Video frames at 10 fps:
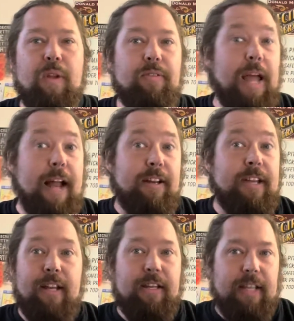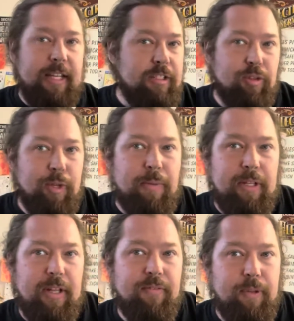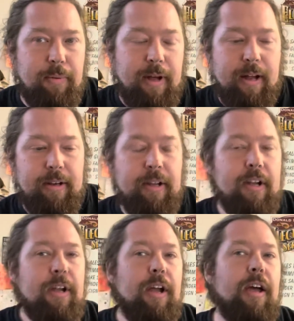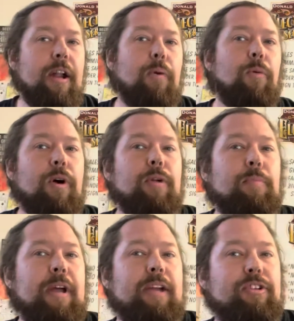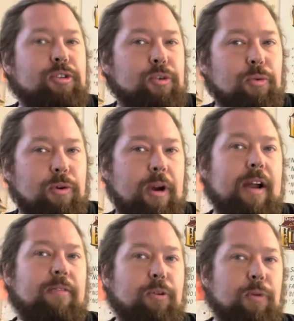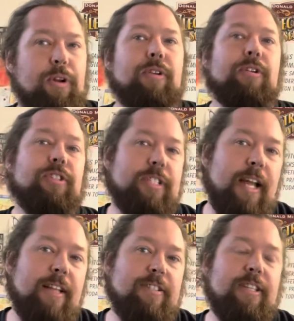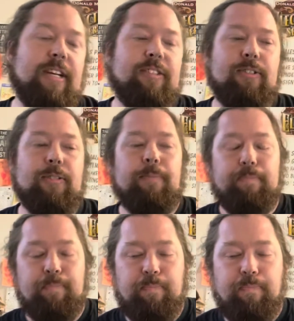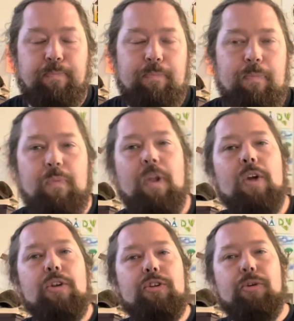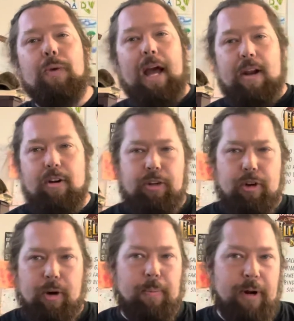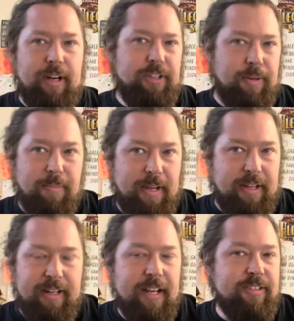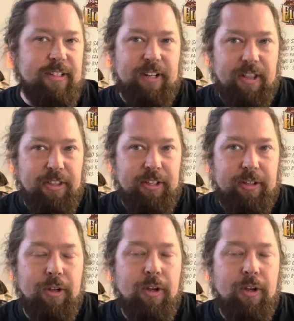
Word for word: that can easily be lived upon. And I want to make sure everyone understands this. You enter your apprenticeship making next to nothing.